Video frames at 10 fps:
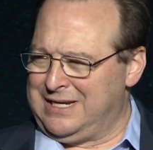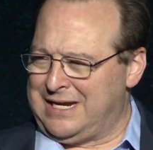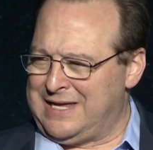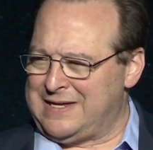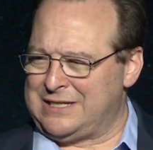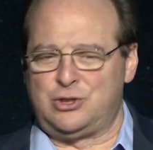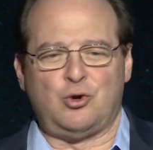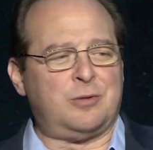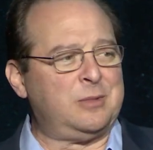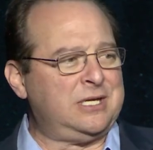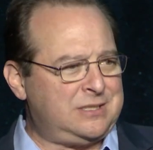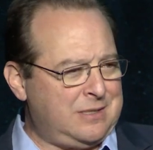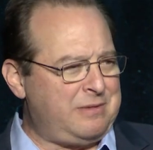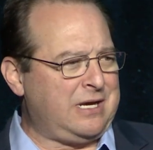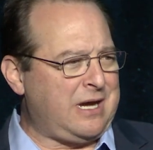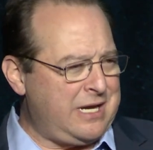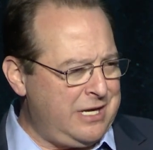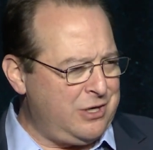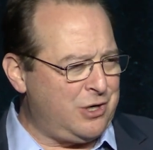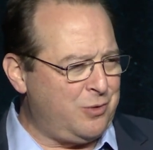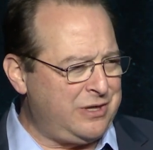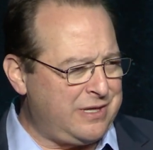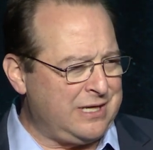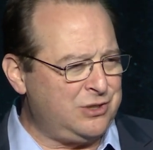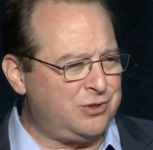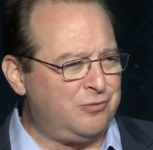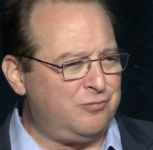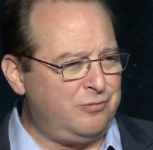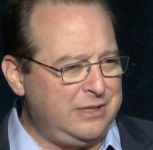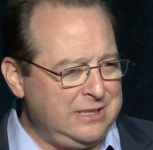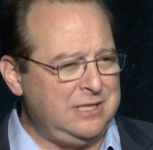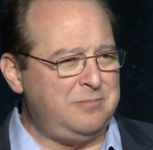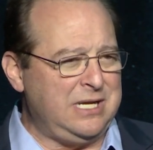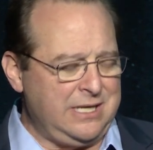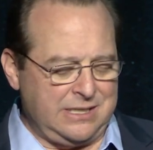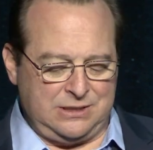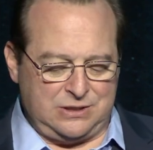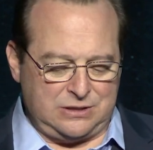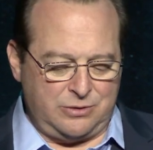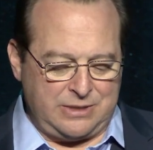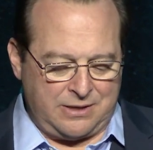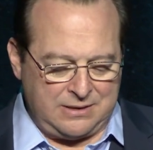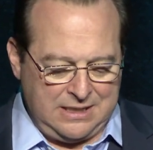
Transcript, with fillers: And that's normally something I hear when things are really beginning to slow down.